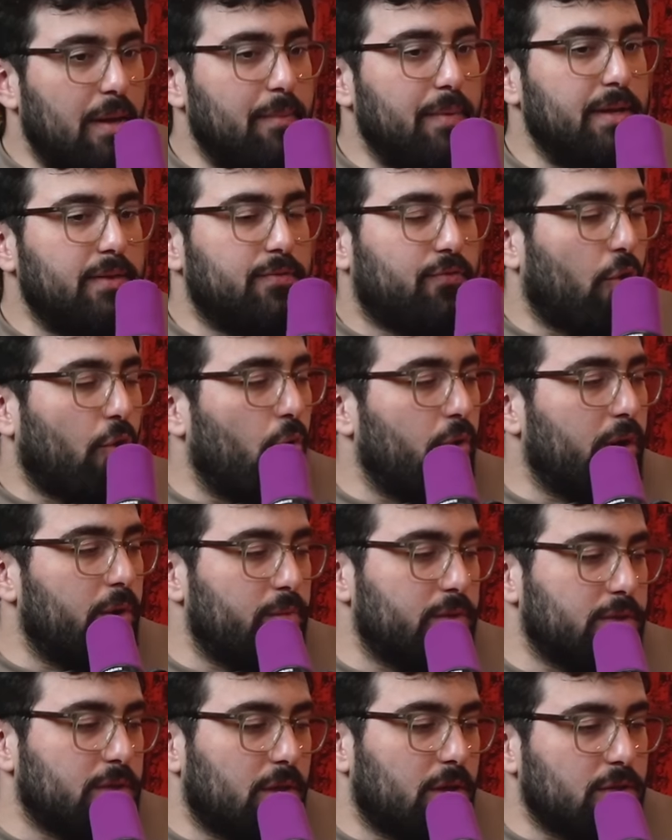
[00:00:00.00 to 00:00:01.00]
I mean, Frogan
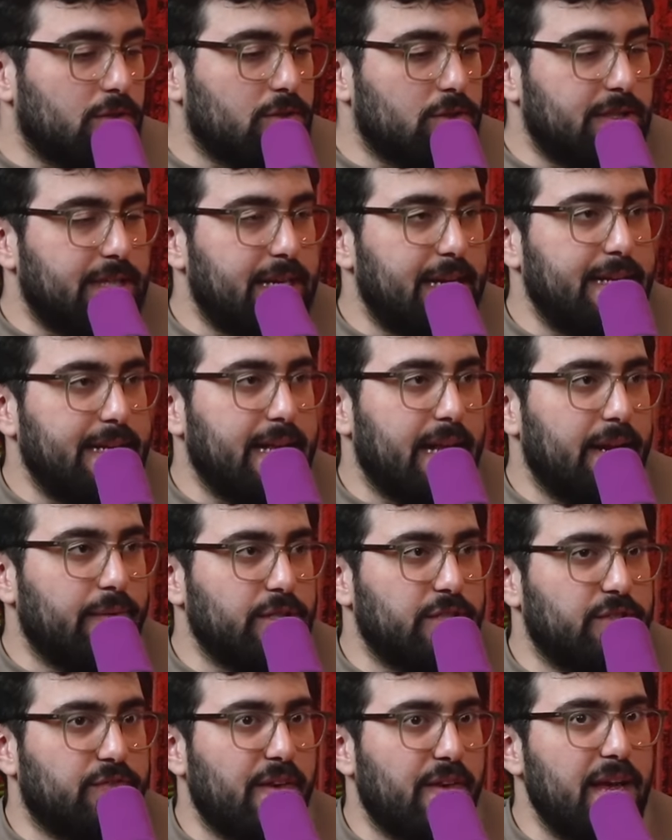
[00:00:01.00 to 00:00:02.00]
was also saying that it
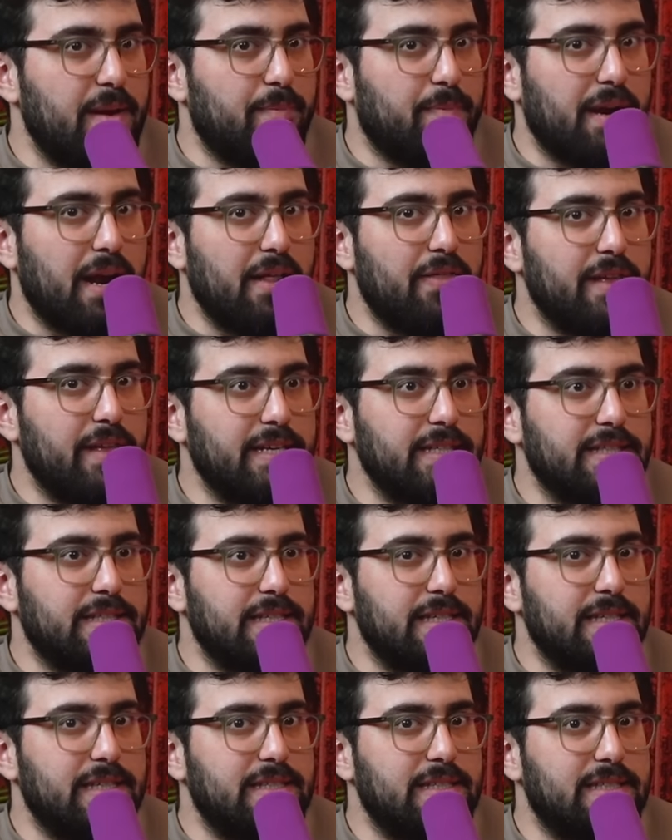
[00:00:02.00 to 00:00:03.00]
was fake, but I think it's
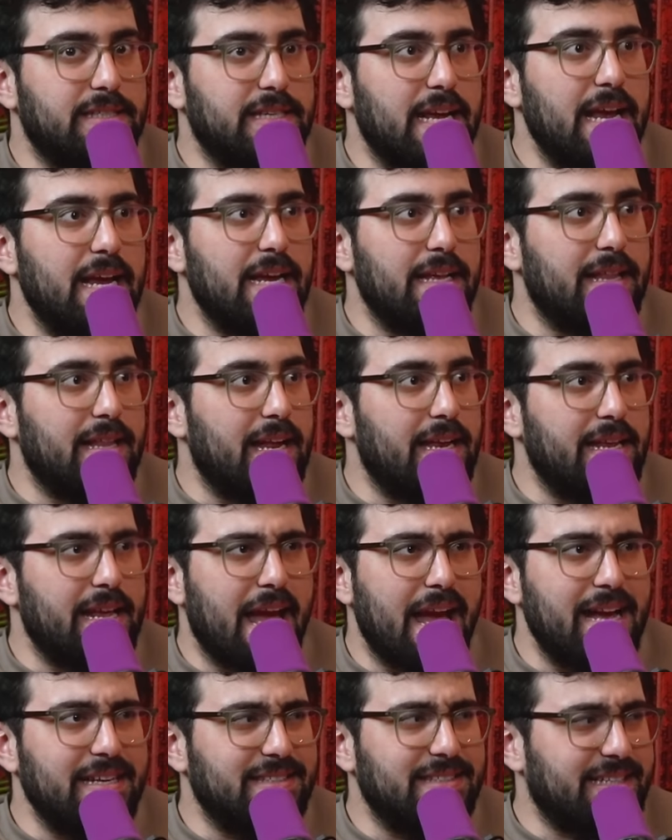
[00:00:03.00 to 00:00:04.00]
insane that he
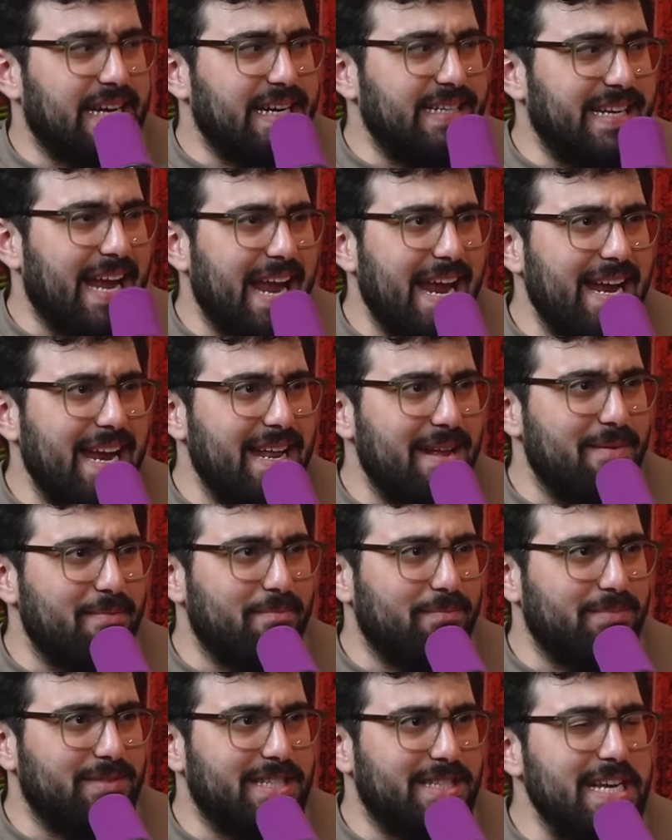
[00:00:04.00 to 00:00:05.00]
has
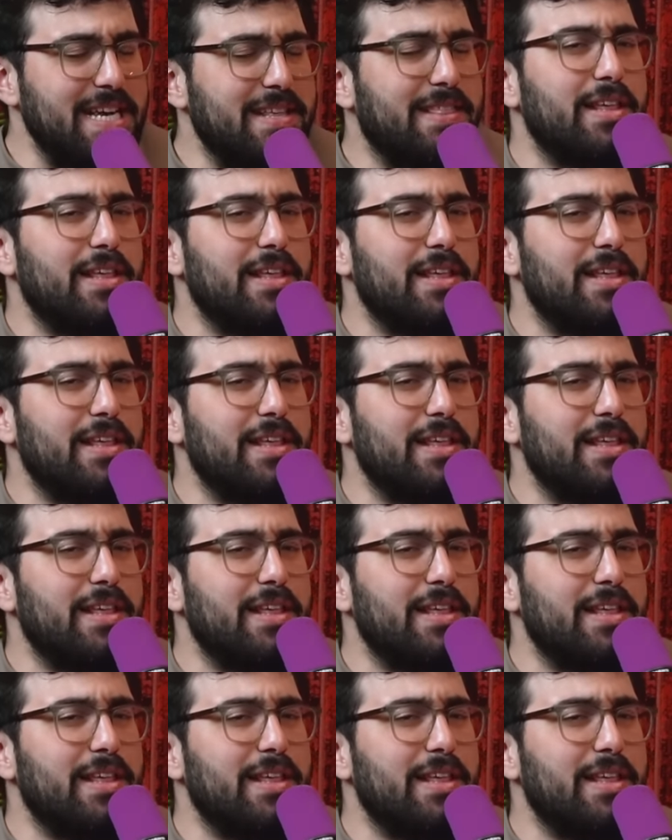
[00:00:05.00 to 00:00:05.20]
titanium teeth.